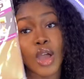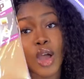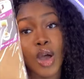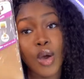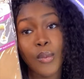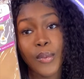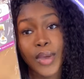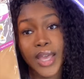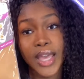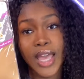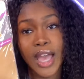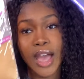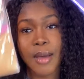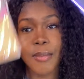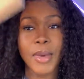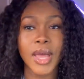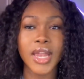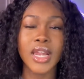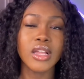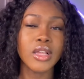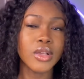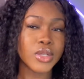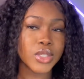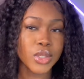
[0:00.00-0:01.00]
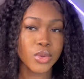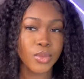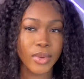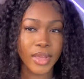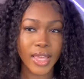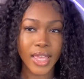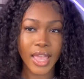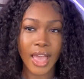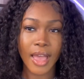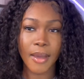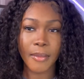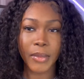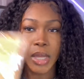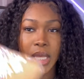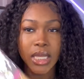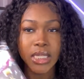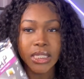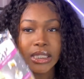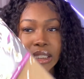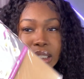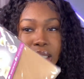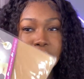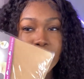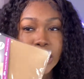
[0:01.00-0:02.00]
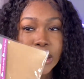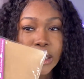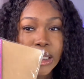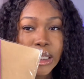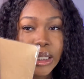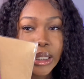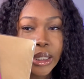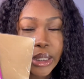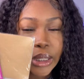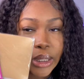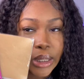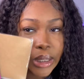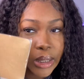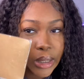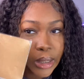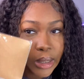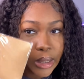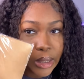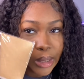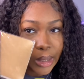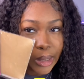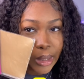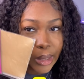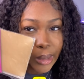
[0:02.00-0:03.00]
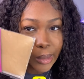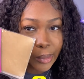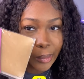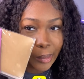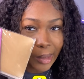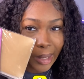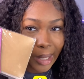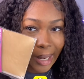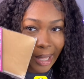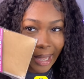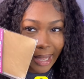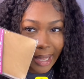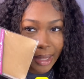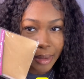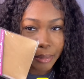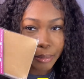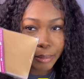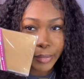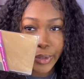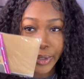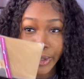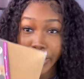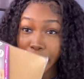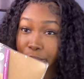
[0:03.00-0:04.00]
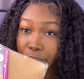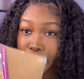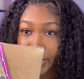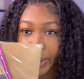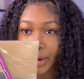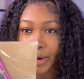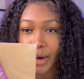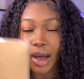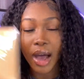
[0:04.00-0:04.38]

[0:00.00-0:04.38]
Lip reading: a wig cap. I didn't use the wig cap because it's a little light, but you know, I